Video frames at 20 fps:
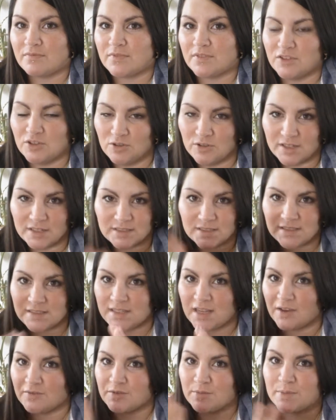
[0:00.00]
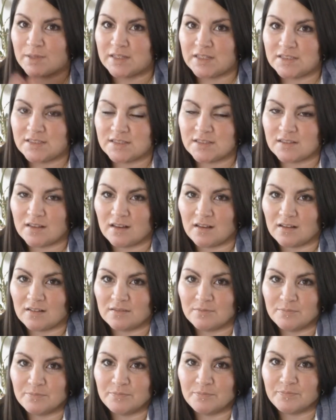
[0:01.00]
you'll get to see everybody's
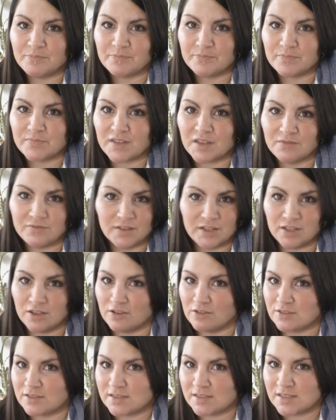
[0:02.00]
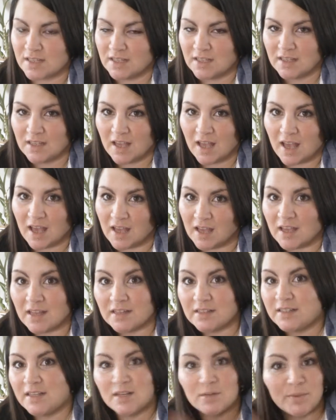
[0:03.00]
videos
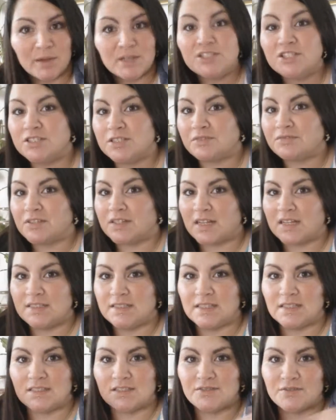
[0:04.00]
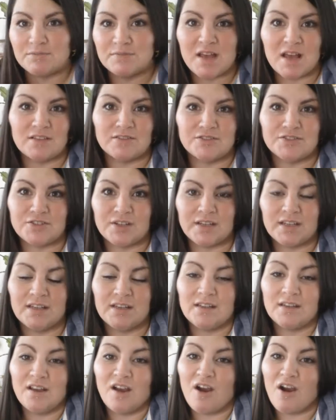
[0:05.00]
and get a bunch of different ideas from Dollar Tree.
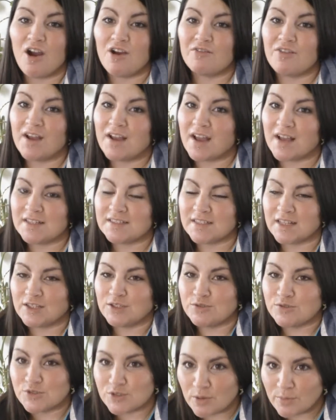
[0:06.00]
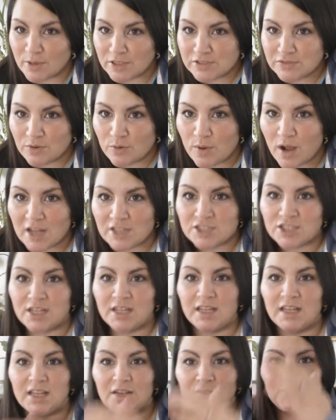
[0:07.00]
All right, guys, thank you so much for
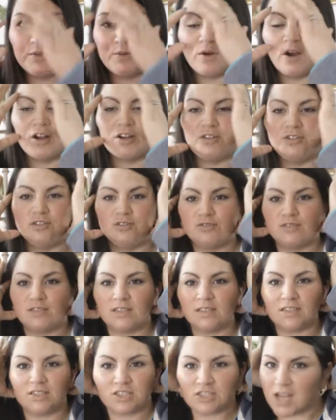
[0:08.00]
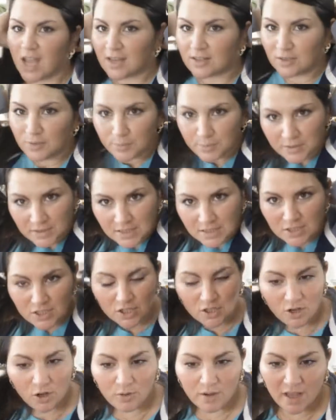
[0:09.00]
watching. If you are new to this channel, please
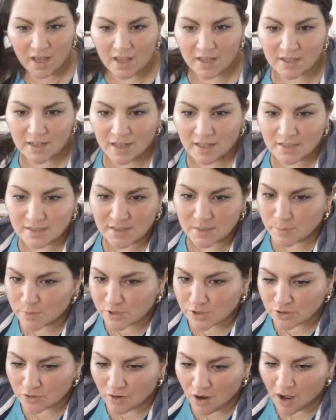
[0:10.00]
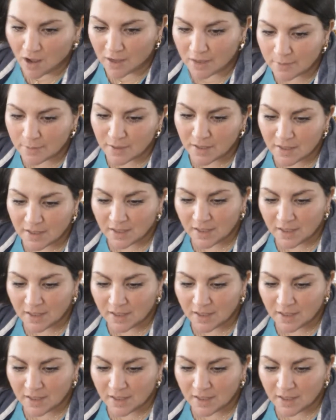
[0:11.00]
go ahead and subscribe.